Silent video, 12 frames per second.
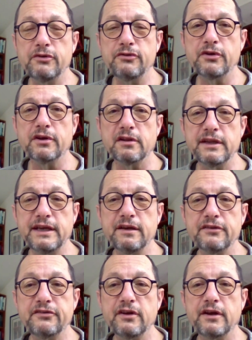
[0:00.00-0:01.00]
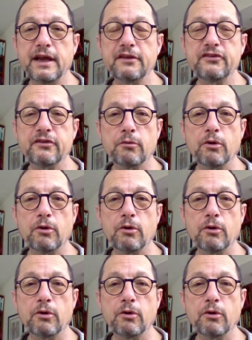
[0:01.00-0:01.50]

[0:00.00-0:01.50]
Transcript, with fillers: who's going to lead us against the